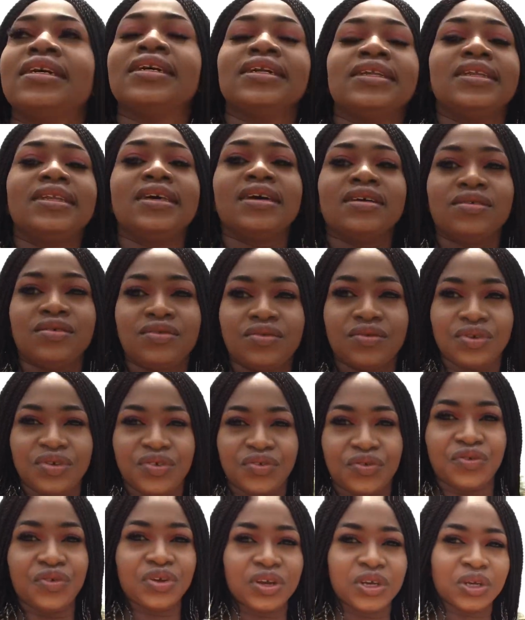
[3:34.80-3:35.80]
There's
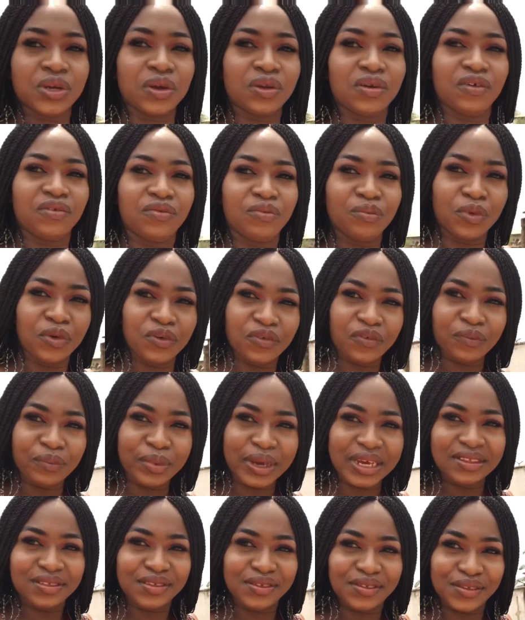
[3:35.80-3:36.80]
restriction of
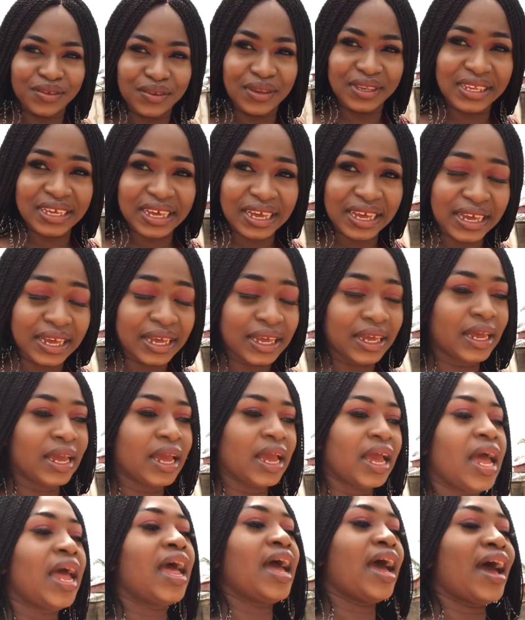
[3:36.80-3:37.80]
movement today.
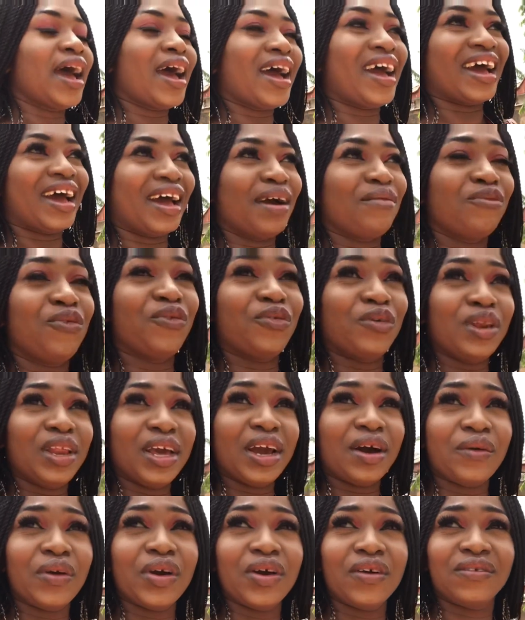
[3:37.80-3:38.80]
I'm fully
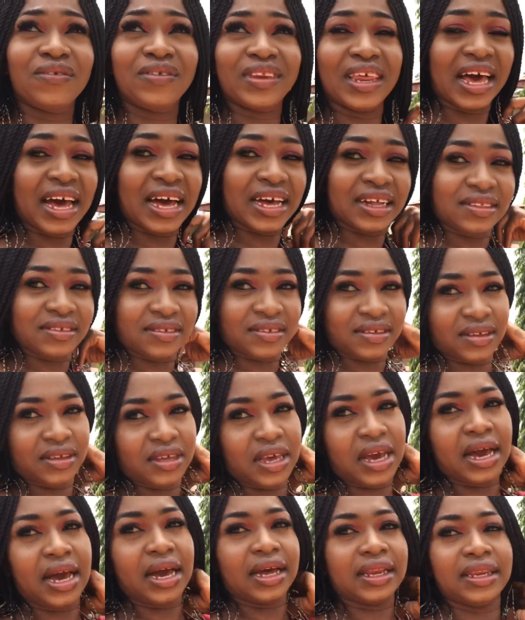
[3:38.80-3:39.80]
aware of that.
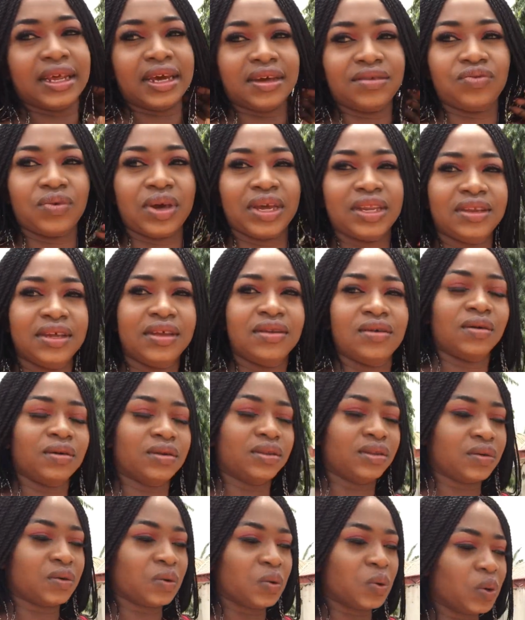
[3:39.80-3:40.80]
Yeah, that's why I did all
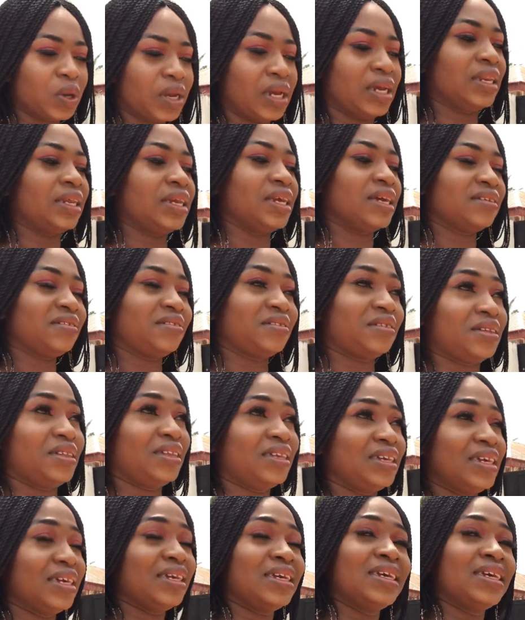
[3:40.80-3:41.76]
the cooking yesterday.